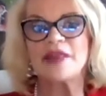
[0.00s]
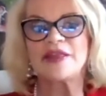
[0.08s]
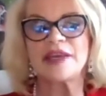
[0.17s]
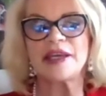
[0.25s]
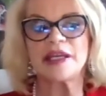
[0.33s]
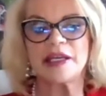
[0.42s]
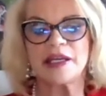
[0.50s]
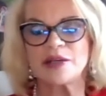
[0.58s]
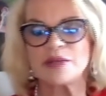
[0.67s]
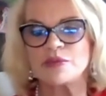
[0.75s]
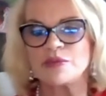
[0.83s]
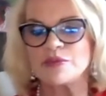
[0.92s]

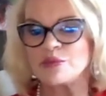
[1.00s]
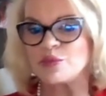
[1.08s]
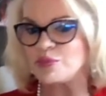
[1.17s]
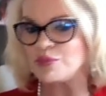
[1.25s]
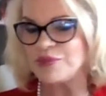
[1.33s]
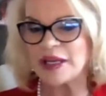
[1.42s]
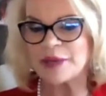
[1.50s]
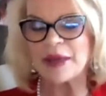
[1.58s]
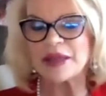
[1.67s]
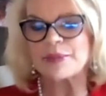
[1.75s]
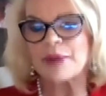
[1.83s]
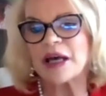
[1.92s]
then think about the